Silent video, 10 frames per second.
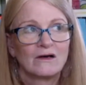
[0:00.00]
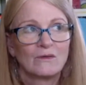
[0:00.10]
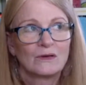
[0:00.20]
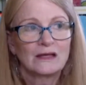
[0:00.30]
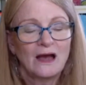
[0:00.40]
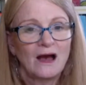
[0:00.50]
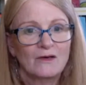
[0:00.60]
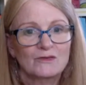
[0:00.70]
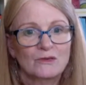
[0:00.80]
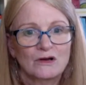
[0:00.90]
well, yeah, I
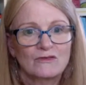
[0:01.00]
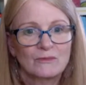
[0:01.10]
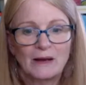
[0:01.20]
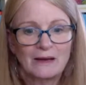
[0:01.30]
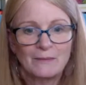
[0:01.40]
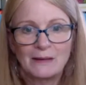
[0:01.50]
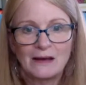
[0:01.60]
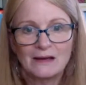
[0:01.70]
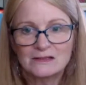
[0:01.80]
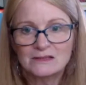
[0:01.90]
was run over by a
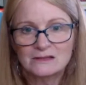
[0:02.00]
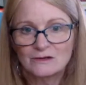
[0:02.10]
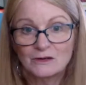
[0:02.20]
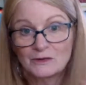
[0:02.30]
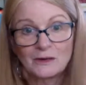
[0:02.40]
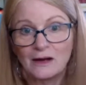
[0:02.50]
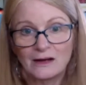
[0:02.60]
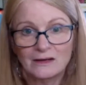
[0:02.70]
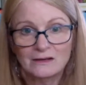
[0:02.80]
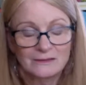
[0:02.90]
bus or a truck."
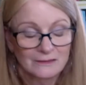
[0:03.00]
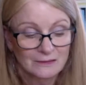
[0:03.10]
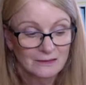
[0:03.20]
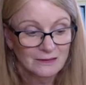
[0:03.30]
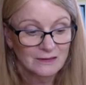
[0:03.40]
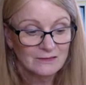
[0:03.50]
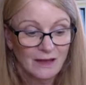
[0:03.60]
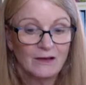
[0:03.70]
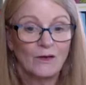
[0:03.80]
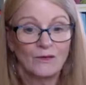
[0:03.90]
It's
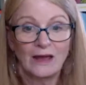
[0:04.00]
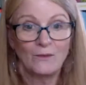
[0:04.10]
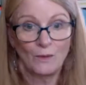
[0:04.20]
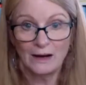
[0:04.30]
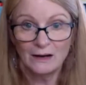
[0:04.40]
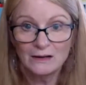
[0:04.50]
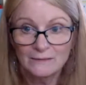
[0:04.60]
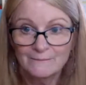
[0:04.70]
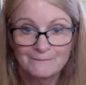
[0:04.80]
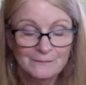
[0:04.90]
like, "Okay, where?"
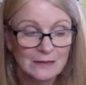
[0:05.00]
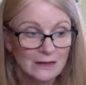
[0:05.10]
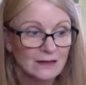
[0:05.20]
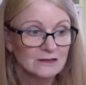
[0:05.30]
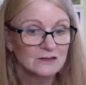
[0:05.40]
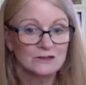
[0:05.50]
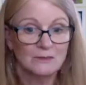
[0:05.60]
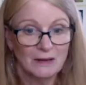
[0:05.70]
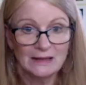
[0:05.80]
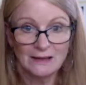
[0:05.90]
She goes, "On
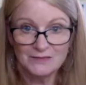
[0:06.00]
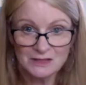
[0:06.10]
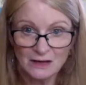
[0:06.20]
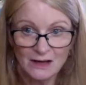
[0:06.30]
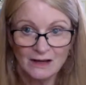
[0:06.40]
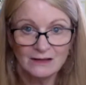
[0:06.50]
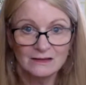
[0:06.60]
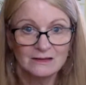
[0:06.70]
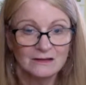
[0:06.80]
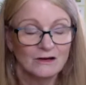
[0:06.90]
my left side
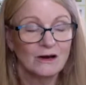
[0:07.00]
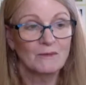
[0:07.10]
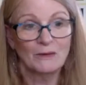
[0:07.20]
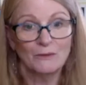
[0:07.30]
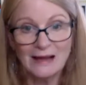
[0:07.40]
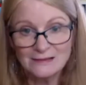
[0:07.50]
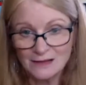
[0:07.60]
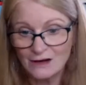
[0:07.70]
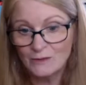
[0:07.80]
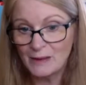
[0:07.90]
or on my right
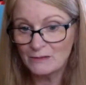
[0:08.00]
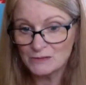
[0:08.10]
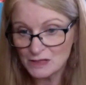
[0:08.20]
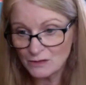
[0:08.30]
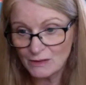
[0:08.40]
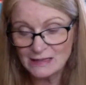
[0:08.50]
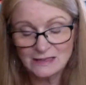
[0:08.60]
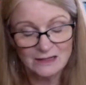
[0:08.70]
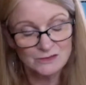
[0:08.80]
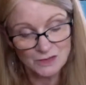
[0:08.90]
side." Her pain was on her right
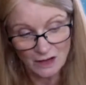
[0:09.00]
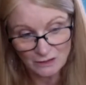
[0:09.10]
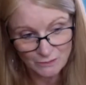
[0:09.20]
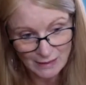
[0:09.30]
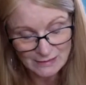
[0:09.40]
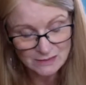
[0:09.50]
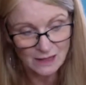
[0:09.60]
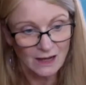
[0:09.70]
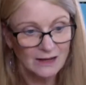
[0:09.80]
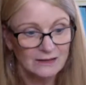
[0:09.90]
side. She was on her right
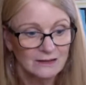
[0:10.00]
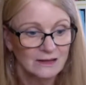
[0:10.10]
side.